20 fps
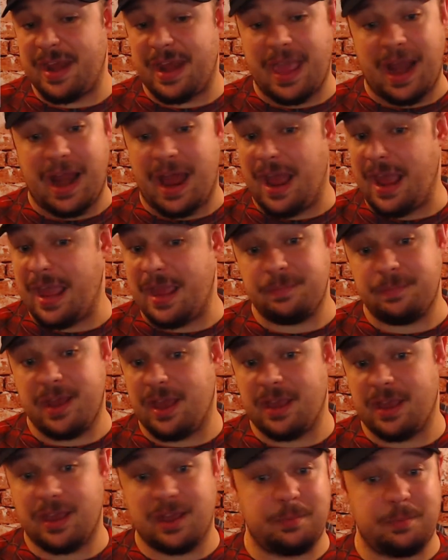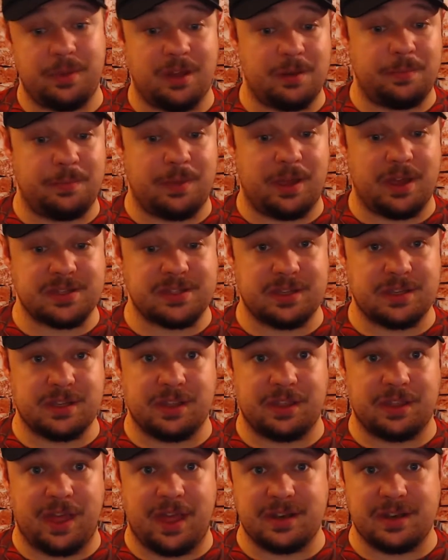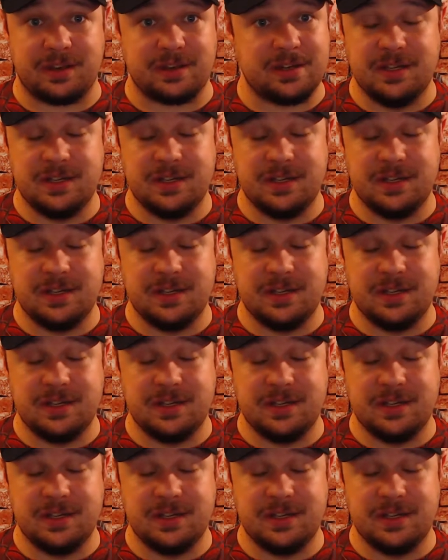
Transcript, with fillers: and I am not going to be unboxing that